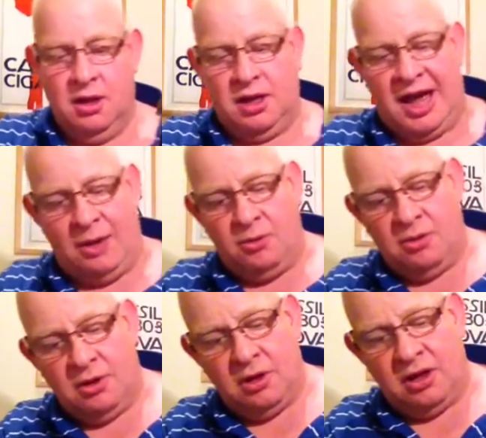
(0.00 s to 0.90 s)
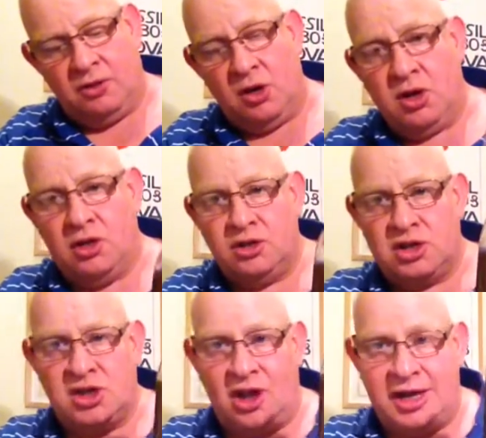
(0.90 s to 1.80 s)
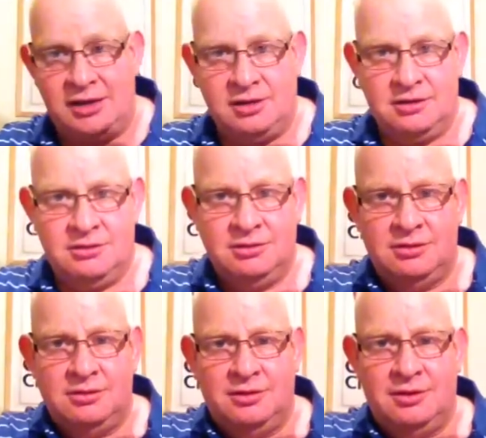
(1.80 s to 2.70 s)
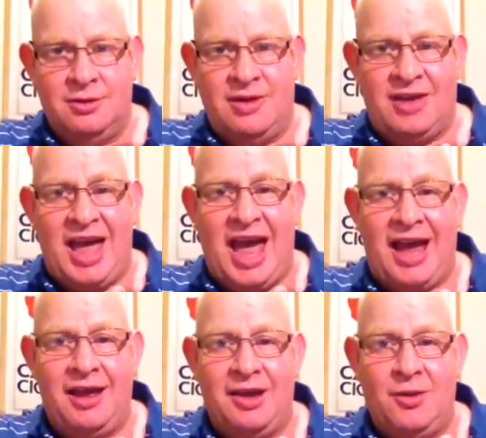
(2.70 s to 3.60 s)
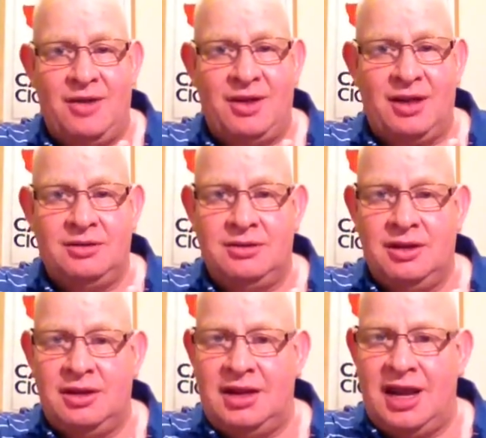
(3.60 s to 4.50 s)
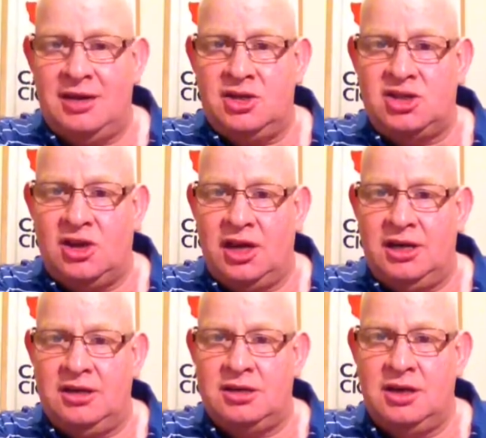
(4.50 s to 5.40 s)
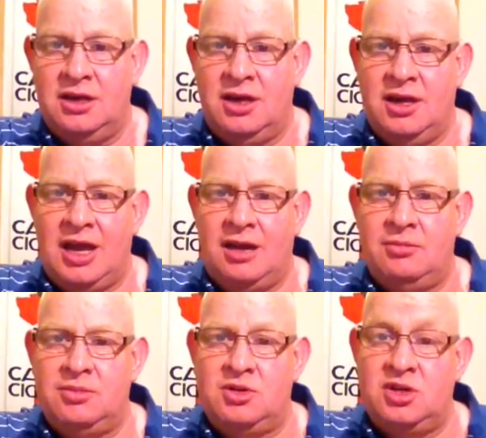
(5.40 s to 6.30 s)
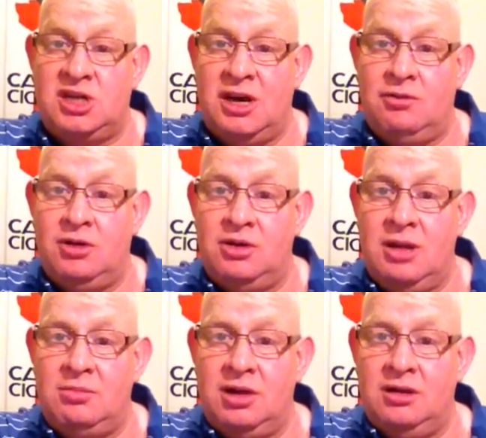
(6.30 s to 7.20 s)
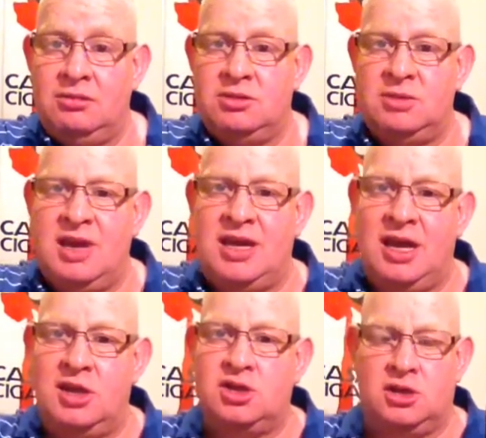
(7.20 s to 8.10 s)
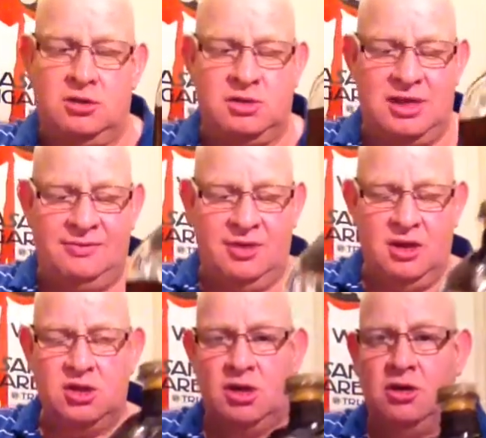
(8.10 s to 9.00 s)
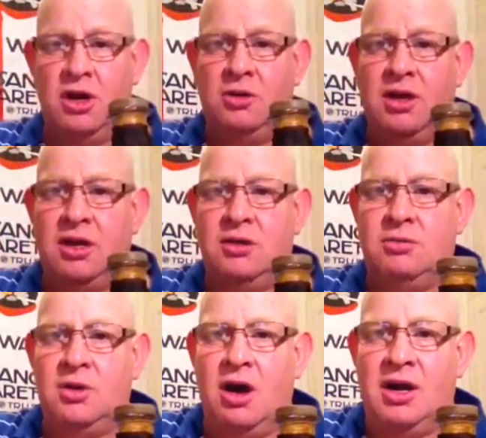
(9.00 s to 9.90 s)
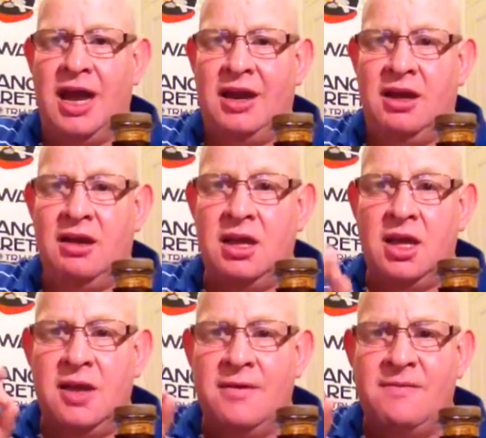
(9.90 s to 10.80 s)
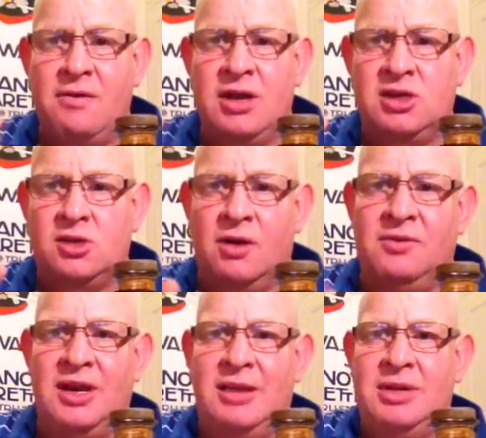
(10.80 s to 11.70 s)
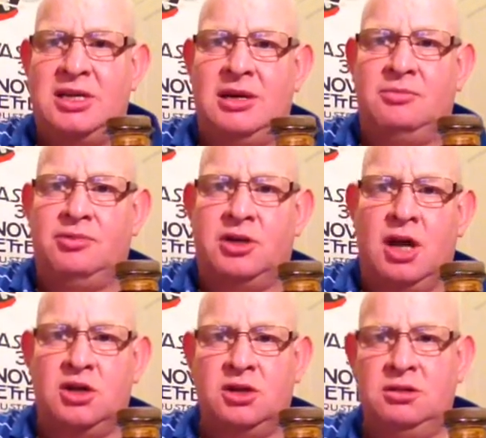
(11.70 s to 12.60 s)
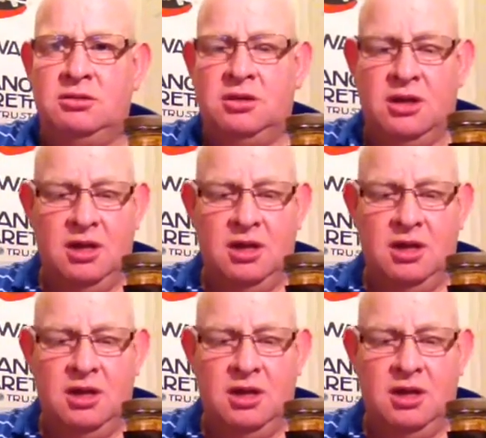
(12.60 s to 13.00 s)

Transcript: Now, if you look on the side, you have a hat, you have a hand signed and serial number to make it exclusive, so you know that you are getting a very sort of limited production.